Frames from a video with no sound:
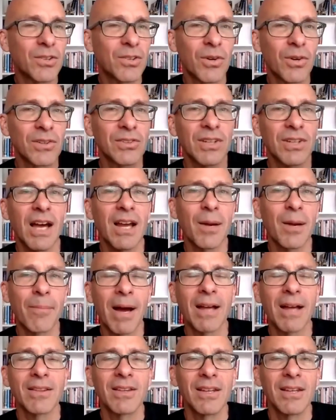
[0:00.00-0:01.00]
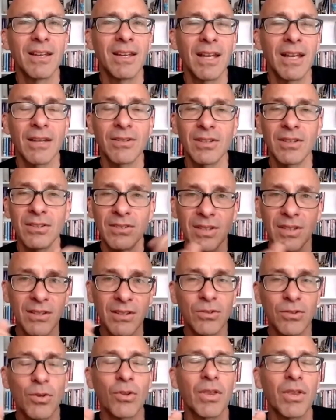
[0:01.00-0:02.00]
to us, Scott, about the
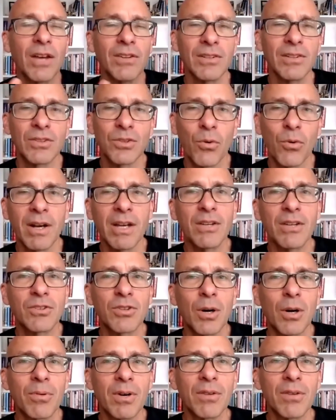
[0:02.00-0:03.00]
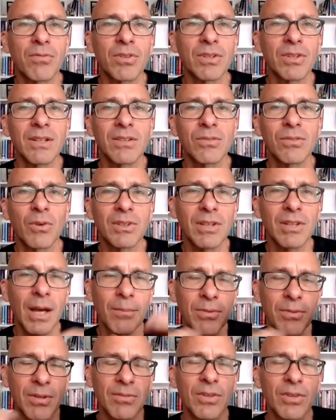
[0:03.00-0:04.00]
SEC's 2020 interpretive release? What
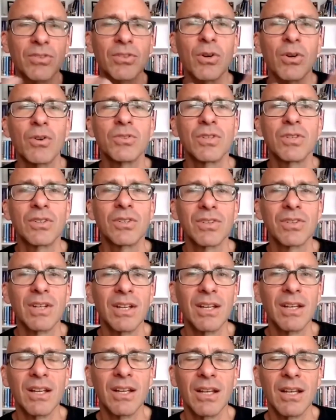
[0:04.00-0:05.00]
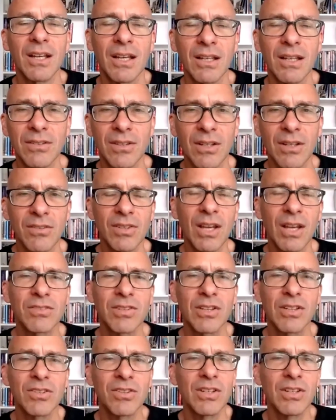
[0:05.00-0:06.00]
types of disclosures is the
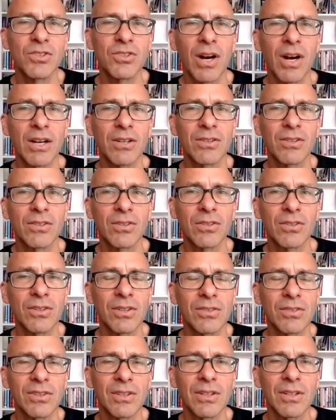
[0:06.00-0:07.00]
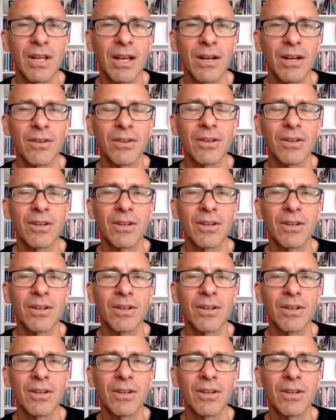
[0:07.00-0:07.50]
SEC trying to elicit now?